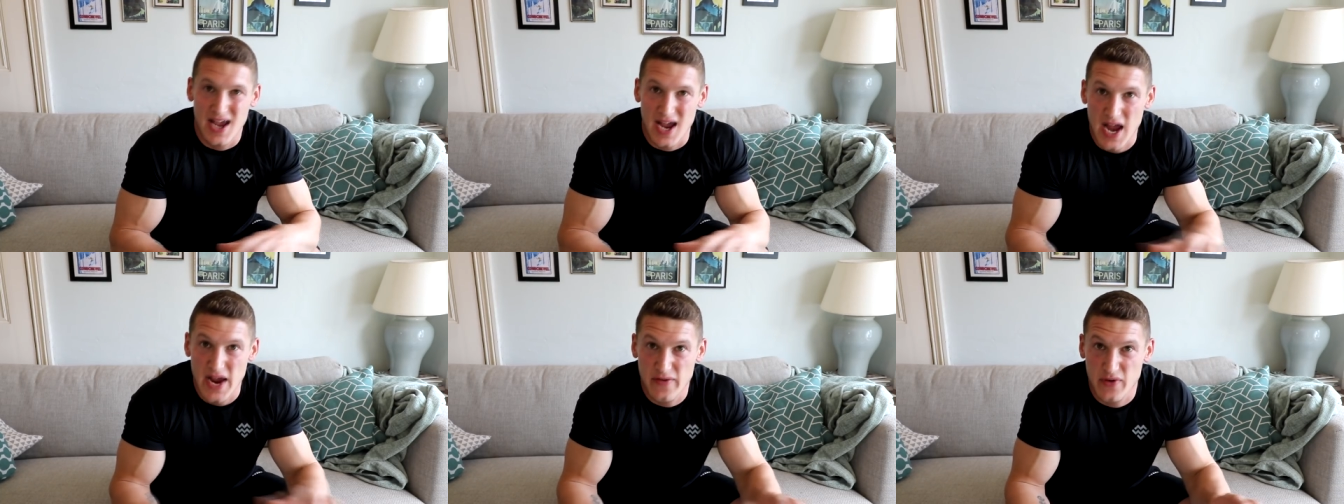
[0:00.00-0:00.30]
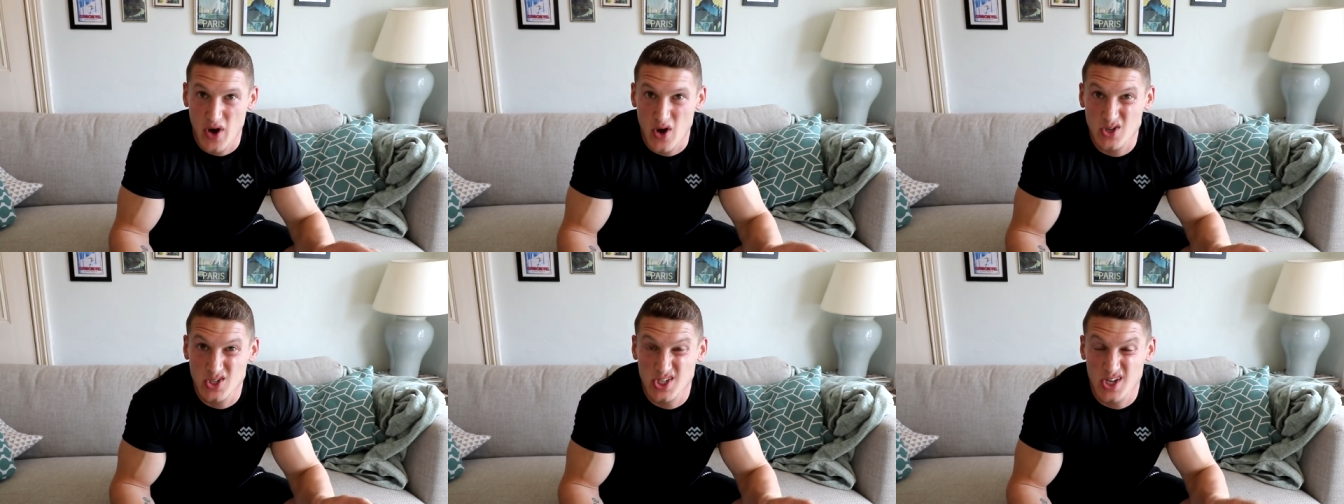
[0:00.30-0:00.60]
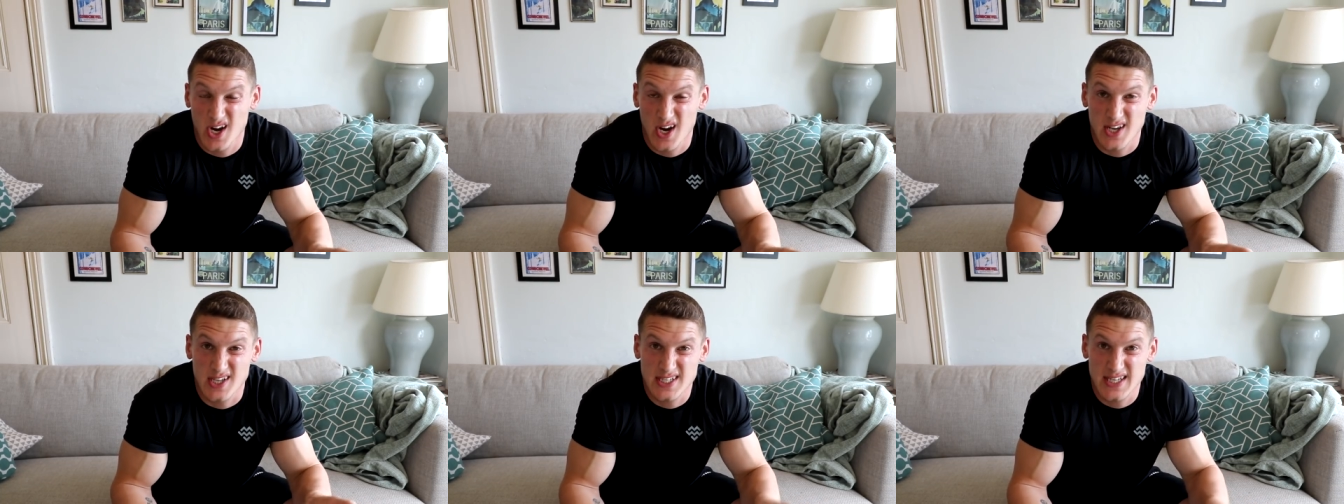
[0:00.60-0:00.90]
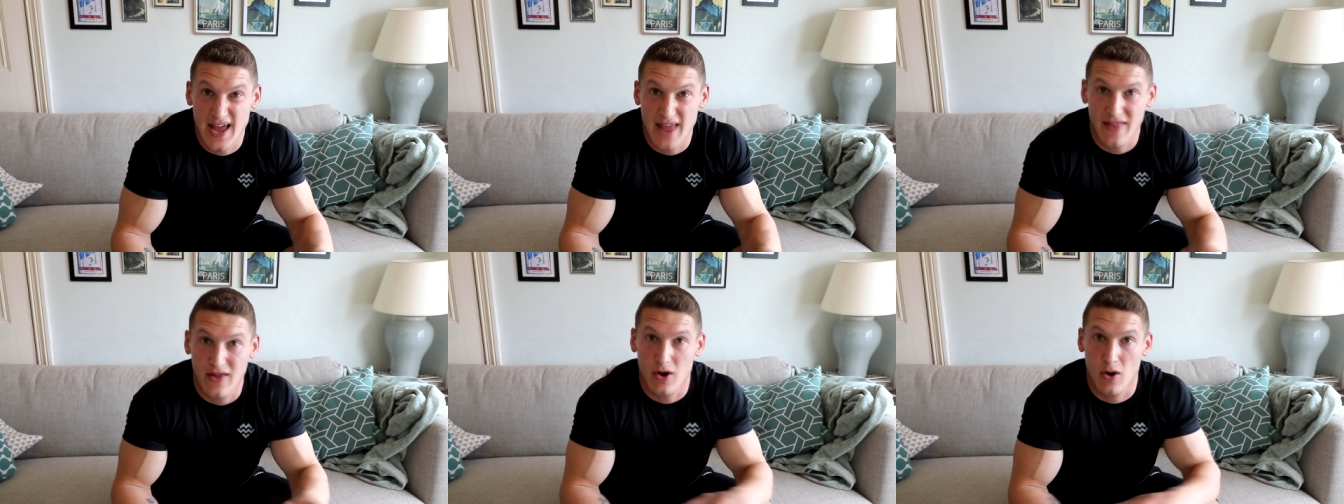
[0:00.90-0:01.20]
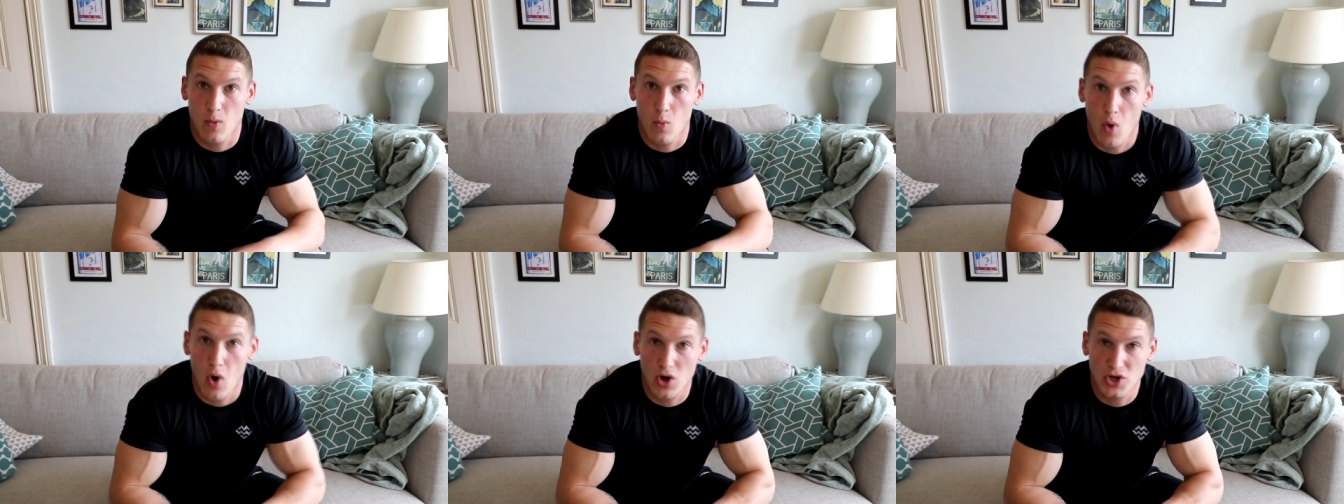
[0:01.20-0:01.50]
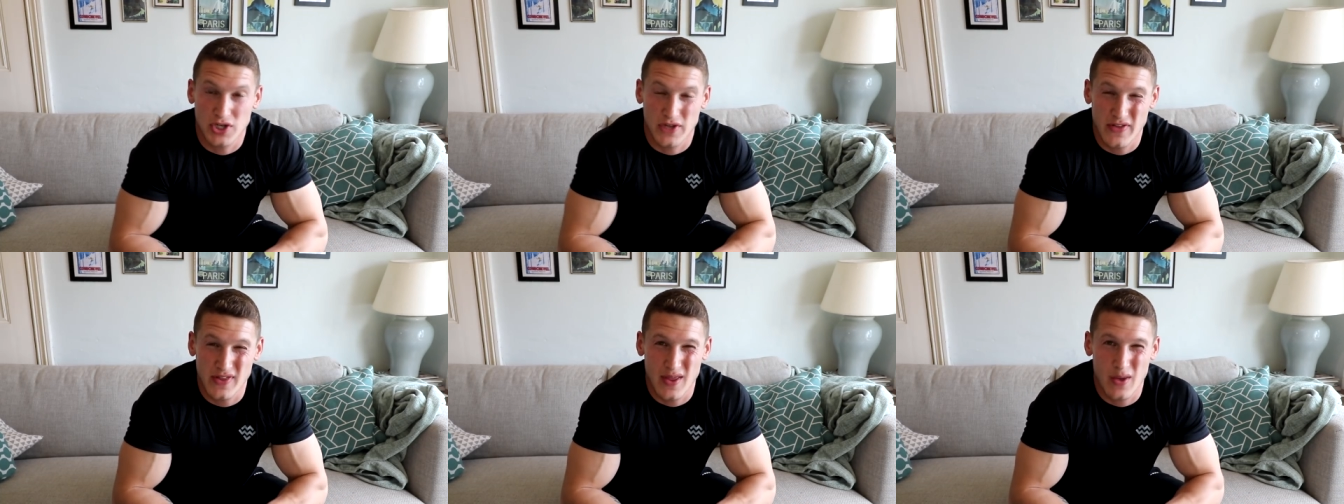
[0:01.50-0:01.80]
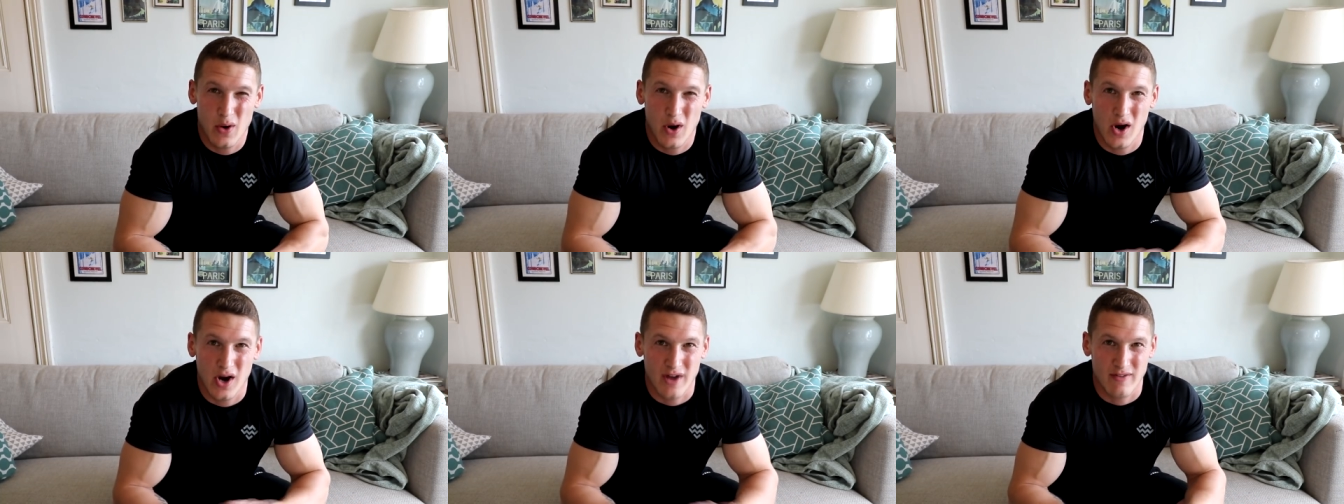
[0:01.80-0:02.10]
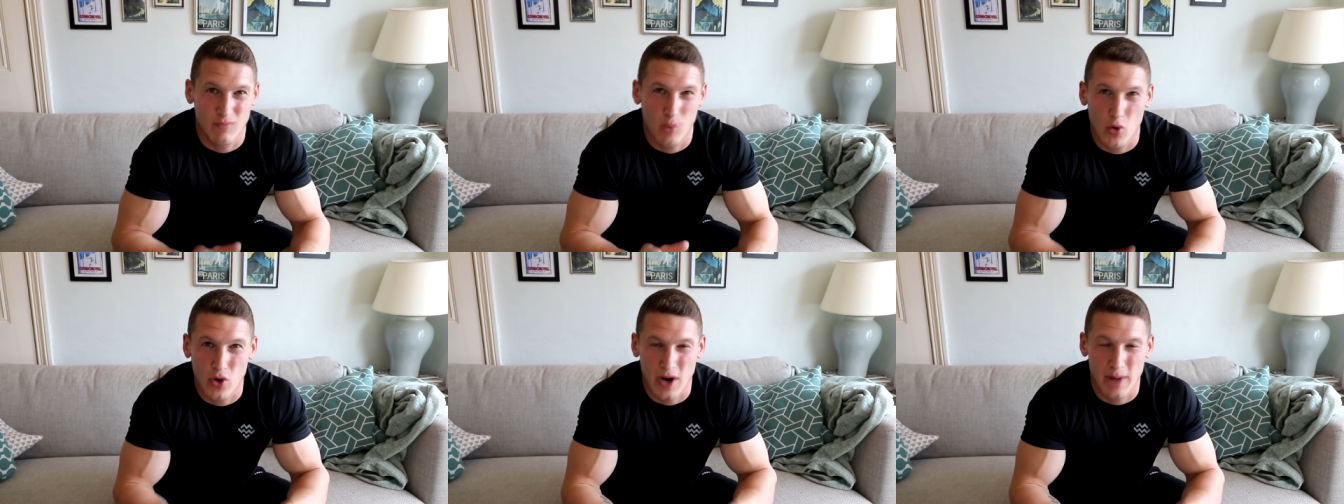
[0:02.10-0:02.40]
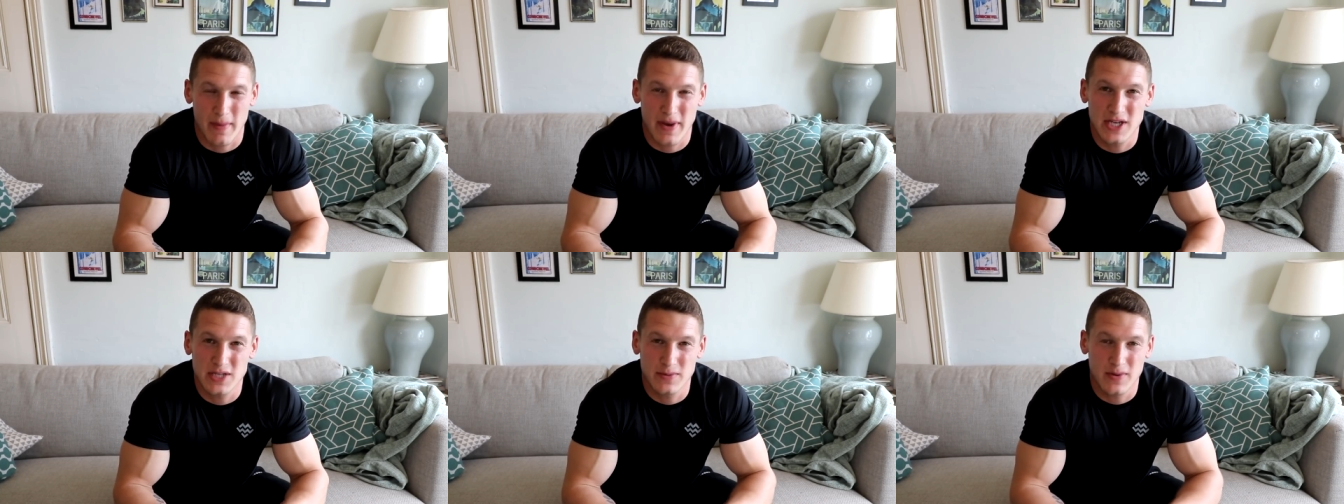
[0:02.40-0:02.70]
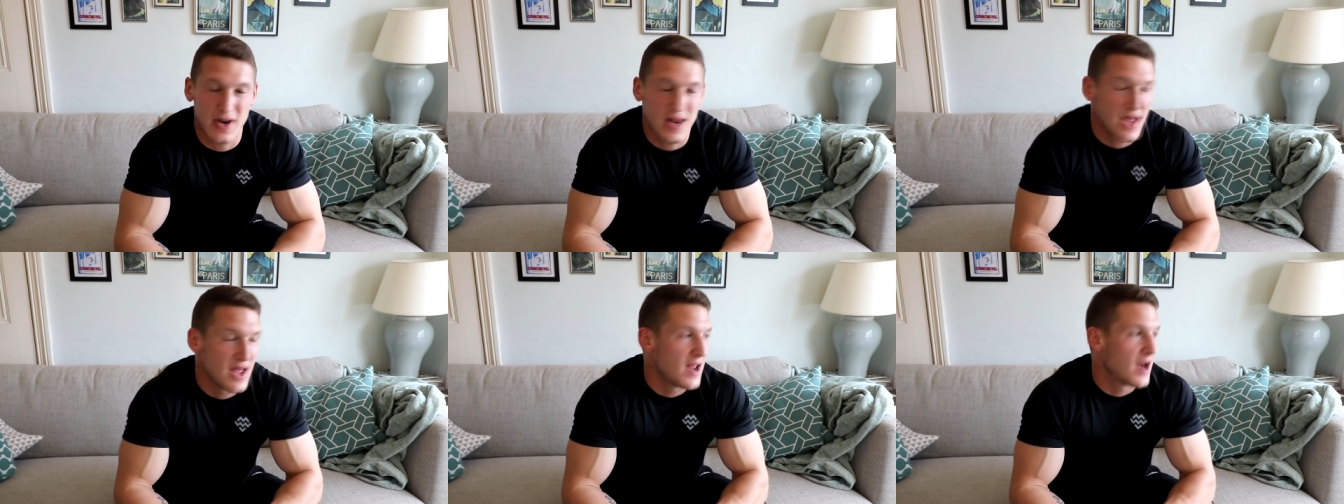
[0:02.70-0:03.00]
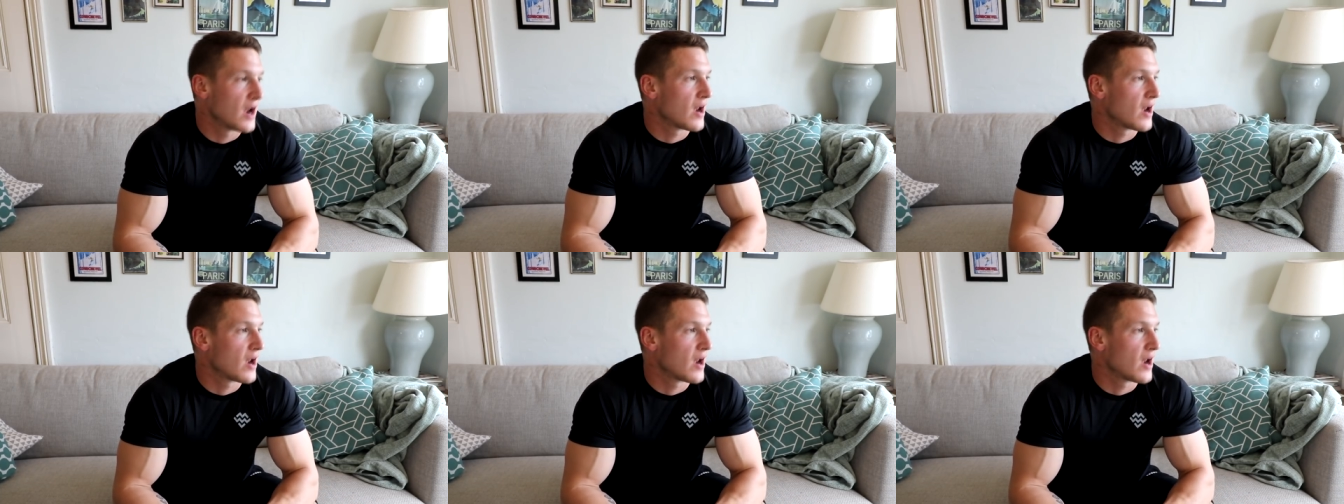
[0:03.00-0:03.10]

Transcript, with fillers: Everyone else just kind of sat there and watched. I think they were kind of more in amazement.